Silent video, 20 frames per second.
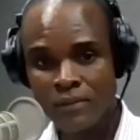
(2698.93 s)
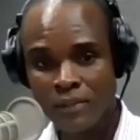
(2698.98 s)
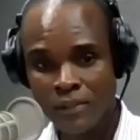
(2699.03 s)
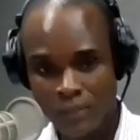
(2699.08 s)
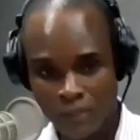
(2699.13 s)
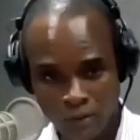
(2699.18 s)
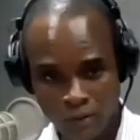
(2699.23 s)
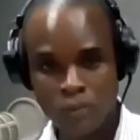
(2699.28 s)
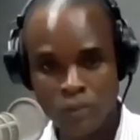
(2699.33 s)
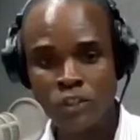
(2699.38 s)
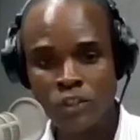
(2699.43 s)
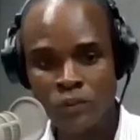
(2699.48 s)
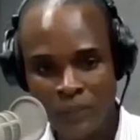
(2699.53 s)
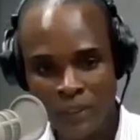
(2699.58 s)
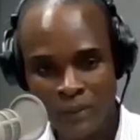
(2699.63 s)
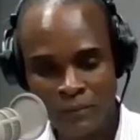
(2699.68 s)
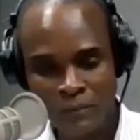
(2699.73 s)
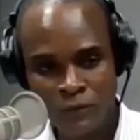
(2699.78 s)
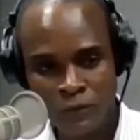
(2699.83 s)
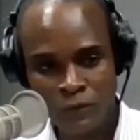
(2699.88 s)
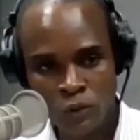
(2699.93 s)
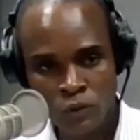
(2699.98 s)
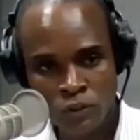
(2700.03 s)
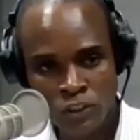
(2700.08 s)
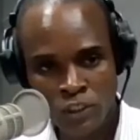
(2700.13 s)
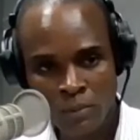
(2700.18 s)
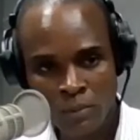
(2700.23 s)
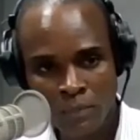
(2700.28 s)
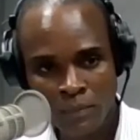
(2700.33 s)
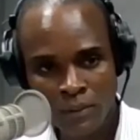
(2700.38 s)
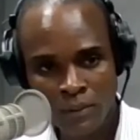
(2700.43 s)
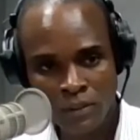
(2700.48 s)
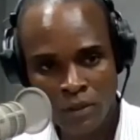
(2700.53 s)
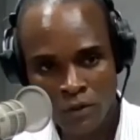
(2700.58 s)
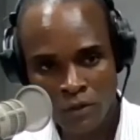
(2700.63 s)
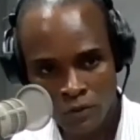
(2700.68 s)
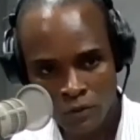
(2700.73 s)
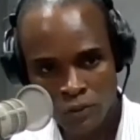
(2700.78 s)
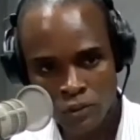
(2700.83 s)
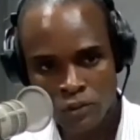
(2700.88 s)
just you could sum up
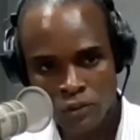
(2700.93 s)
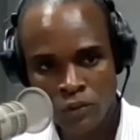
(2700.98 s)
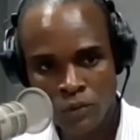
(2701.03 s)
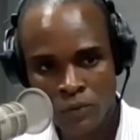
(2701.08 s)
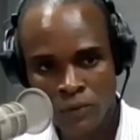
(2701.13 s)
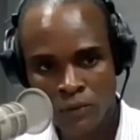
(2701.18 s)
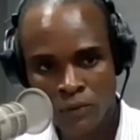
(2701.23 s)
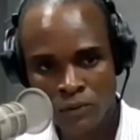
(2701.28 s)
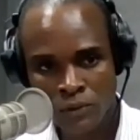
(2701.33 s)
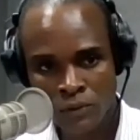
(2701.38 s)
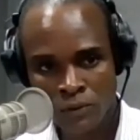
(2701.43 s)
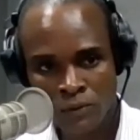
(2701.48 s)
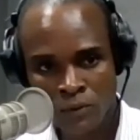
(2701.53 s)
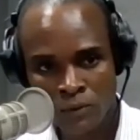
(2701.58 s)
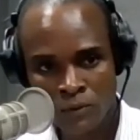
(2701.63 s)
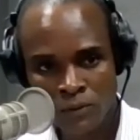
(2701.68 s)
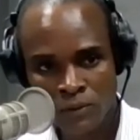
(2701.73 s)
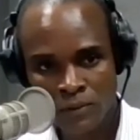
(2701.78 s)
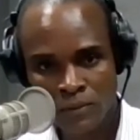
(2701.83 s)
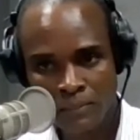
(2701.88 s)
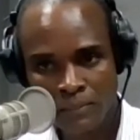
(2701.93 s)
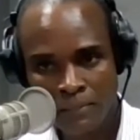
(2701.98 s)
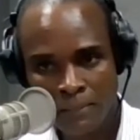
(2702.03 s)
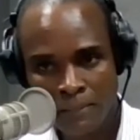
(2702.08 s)
conclude your thoughts.